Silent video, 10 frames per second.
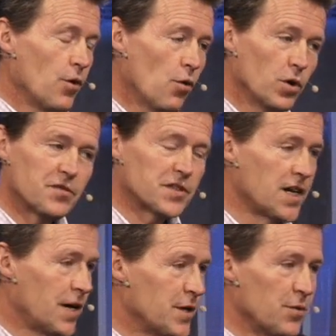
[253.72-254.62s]
All of the
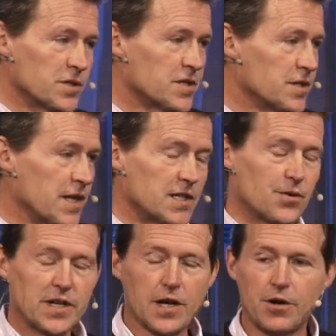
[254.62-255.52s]
time he wants to do that,
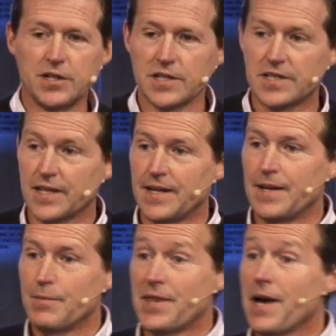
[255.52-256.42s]
to encourage us.
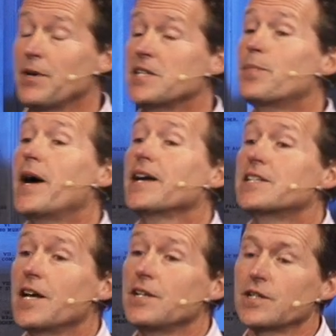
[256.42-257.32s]
But that means paying
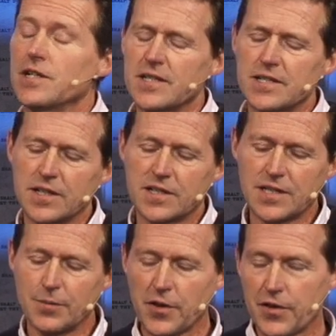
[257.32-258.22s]
attention, isn't it, to
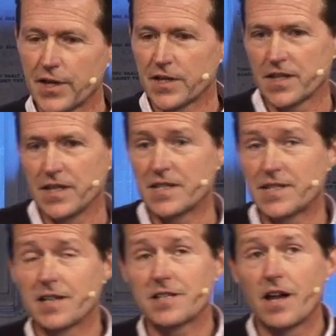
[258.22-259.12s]
some of the things that he
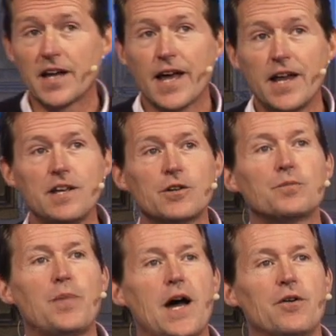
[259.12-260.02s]
says. And like any
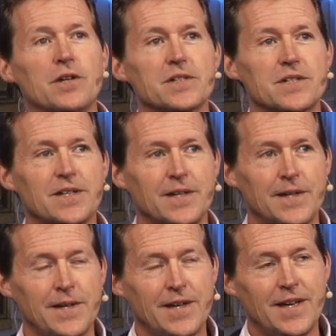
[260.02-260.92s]
good parent,
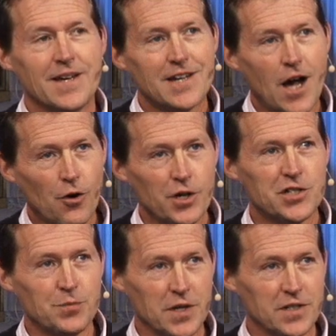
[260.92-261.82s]

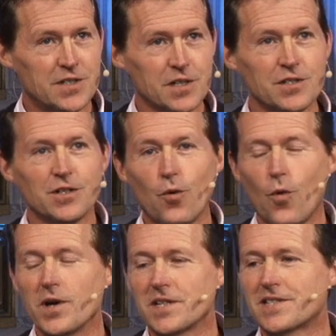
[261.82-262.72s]
encouragement doesn't
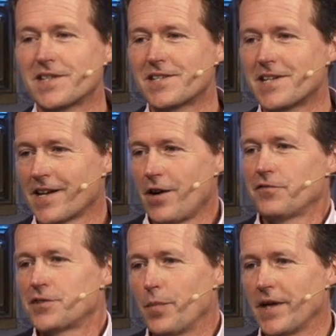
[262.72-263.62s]
always sit
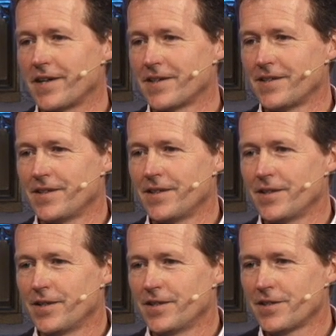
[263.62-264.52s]
comfortably.
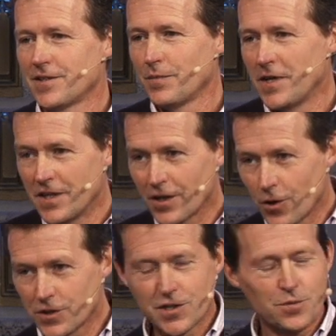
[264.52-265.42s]
It doesn't mean that
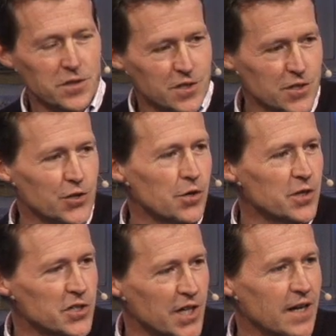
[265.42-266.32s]
God just wants to stroke
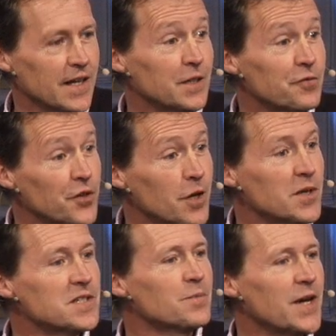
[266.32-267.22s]
us gently and affirm
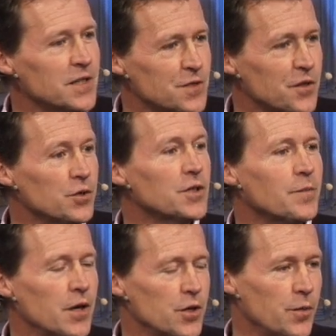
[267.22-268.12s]
us and make us feel good
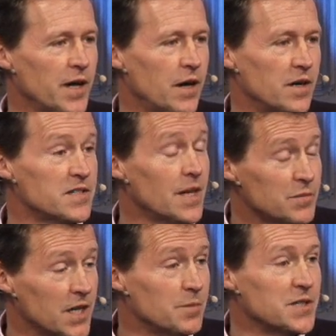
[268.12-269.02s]
about who we are.
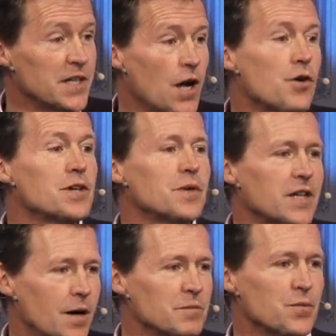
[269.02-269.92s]
Sometimes encouragement
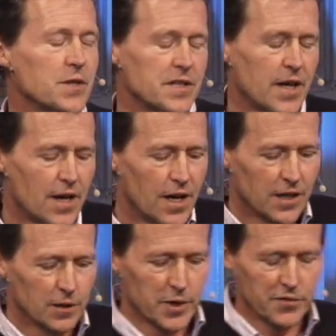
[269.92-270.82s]
comes with a
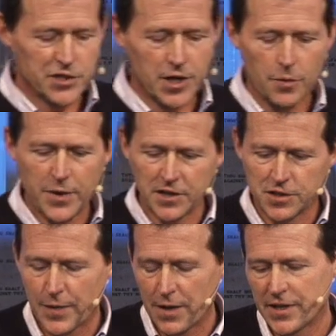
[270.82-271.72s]
little bit of a sharp edge,
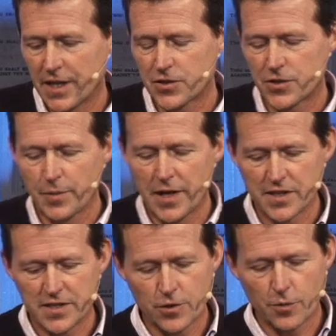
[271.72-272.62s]
and maybe that's true about
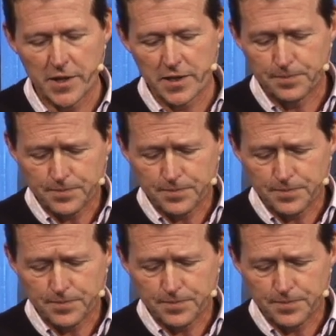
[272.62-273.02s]
this topic.